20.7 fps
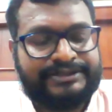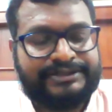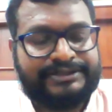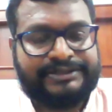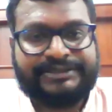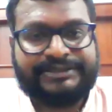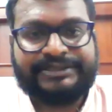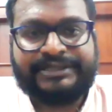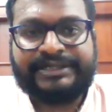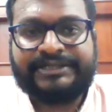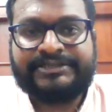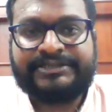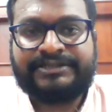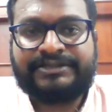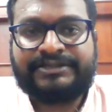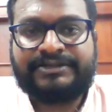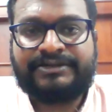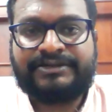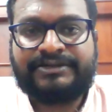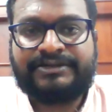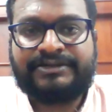
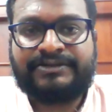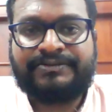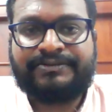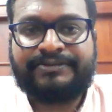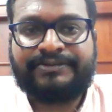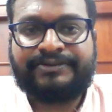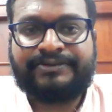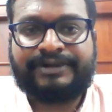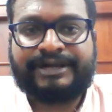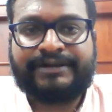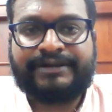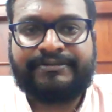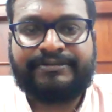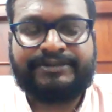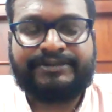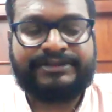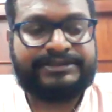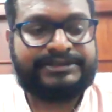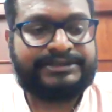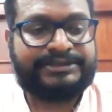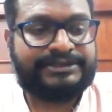international
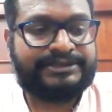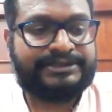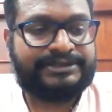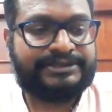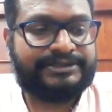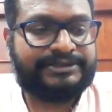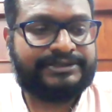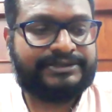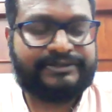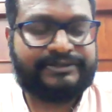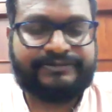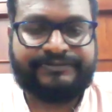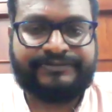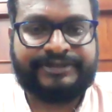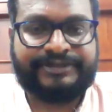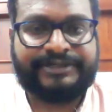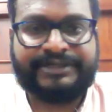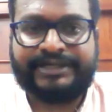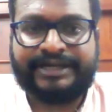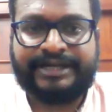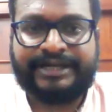collaboration
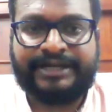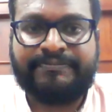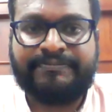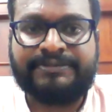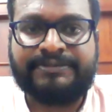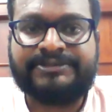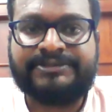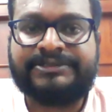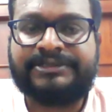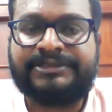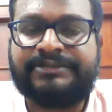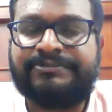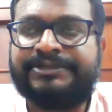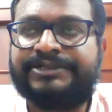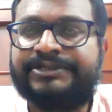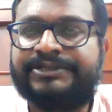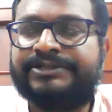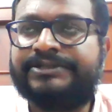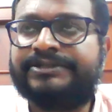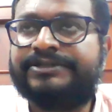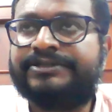will help us. I
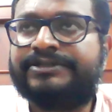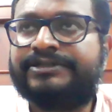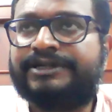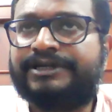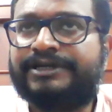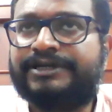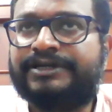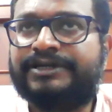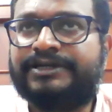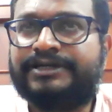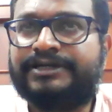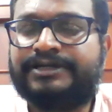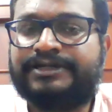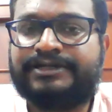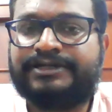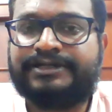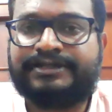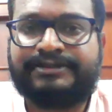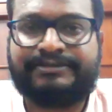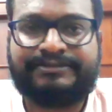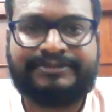mean,
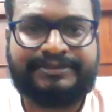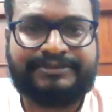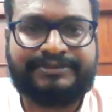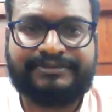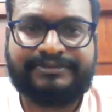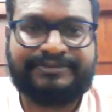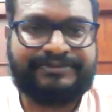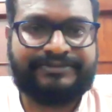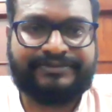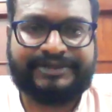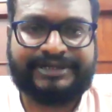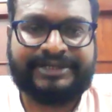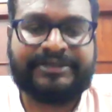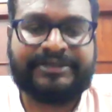when